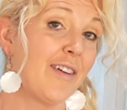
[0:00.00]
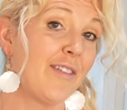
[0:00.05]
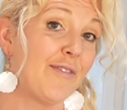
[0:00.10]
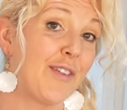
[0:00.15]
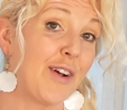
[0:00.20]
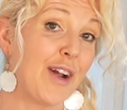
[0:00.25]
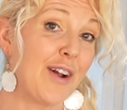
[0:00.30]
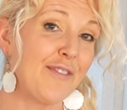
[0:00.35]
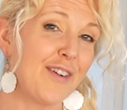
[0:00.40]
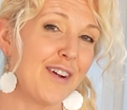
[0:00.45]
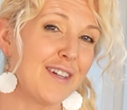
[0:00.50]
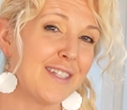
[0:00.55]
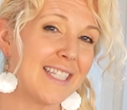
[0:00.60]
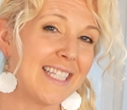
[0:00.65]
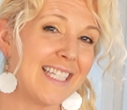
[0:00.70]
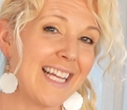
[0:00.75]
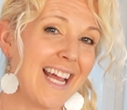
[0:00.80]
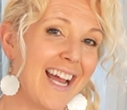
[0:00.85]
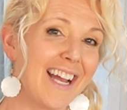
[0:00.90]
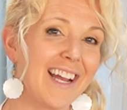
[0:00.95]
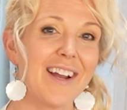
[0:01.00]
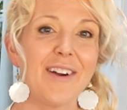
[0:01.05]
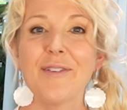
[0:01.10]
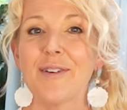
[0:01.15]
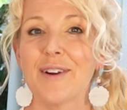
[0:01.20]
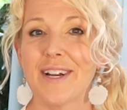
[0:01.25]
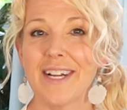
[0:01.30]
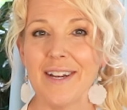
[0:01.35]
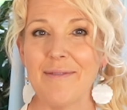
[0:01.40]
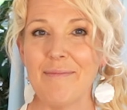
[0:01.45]
For our first snack, we're
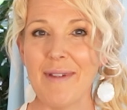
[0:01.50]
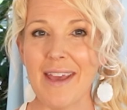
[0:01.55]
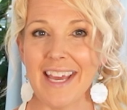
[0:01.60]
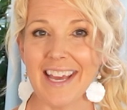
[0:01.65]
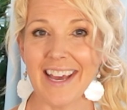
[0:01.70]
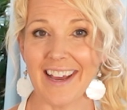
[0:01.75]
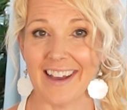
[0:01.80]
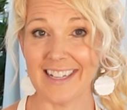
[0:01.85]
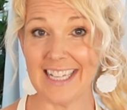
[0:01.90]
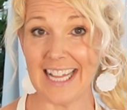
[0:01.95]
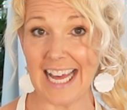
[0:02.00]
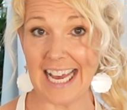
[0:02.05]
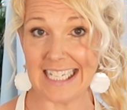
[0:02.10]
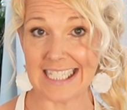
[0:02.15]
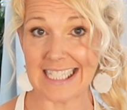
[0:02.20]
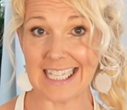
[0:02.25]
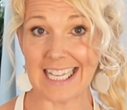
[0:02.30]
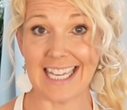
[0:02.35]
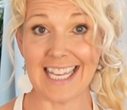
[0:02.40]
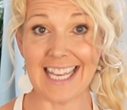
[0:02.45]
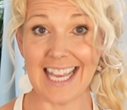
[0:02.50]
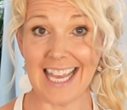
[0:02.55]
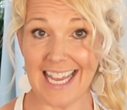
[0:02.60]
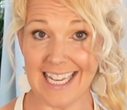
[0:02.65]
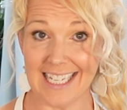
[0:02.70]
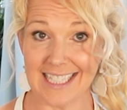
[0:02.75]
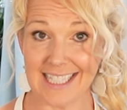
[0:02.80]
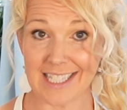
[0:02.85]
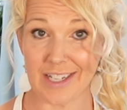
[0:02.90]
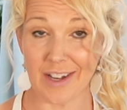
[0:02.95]
going to make a classic
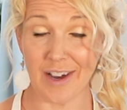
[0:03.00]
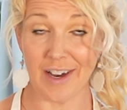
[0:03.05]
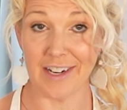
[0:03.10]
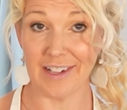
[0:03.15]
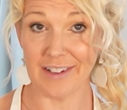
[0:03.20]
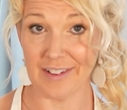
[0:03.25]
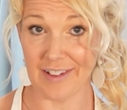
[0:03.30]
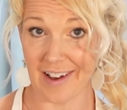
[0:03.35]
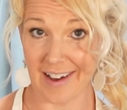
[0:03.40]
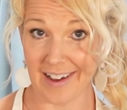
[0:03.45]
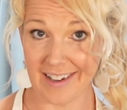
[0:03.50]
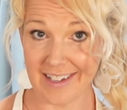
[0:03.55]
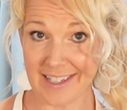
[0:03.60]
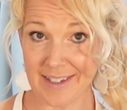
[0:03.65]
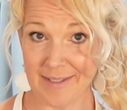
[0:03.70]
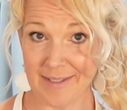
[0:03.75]
ants on a log.